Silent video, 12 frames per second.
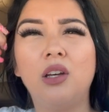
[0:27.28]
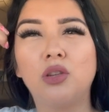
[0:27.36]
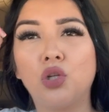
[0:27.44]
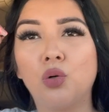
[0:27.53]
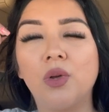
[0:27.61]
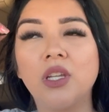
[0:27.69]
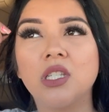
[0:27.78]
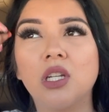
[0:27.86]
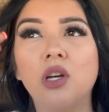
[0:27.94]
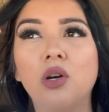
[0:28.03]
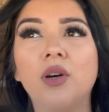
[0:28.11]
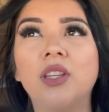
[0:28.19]
3 weeks
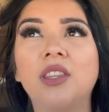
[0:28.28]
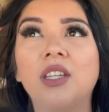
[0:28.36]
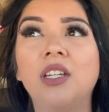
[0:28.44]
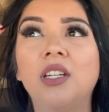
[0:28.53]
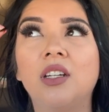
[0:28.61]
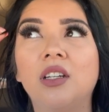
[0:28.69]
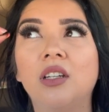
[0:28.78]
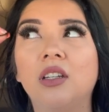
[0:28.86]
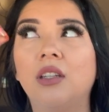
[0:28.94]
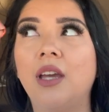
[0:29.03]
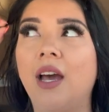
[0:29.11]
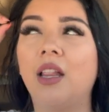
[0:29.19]
ago, I think.
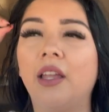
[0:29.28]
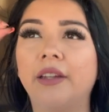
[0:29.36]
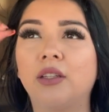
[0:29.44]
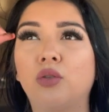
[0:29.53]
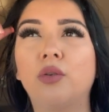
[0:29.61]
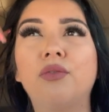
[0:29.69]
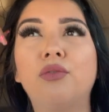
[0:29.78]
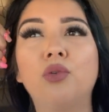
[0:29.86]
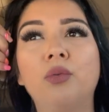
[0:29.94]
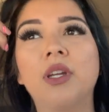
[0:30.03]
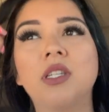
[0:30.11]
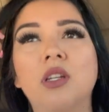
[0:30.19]
Yeah, like 3-4
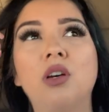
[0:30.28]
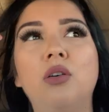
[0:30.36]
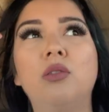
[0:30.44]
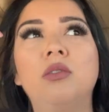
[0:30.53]
weeks ago.